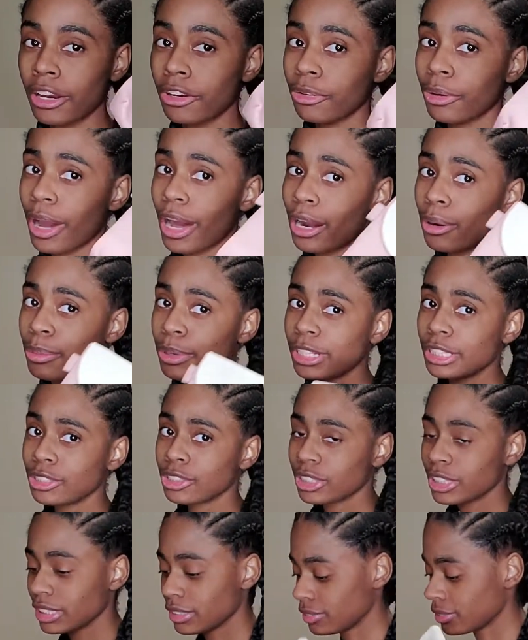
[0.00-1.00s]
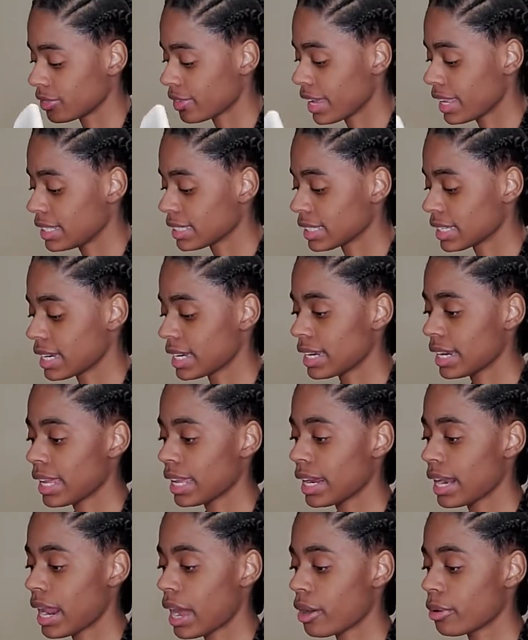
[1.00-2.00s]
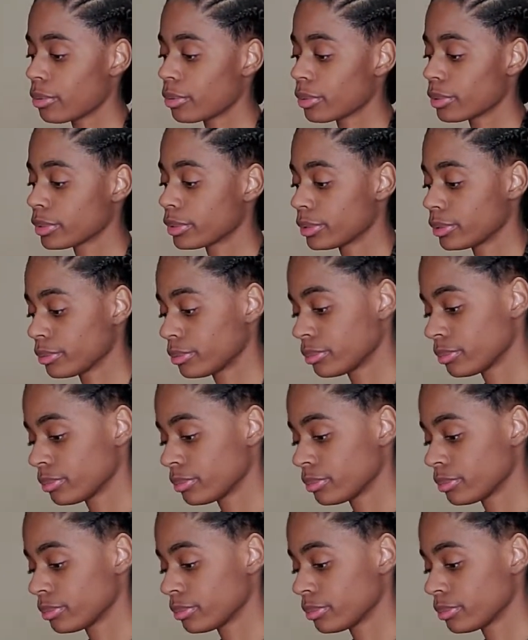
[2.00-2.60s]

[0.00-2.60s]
do got a pink dress for Valentine's Day that I ordered.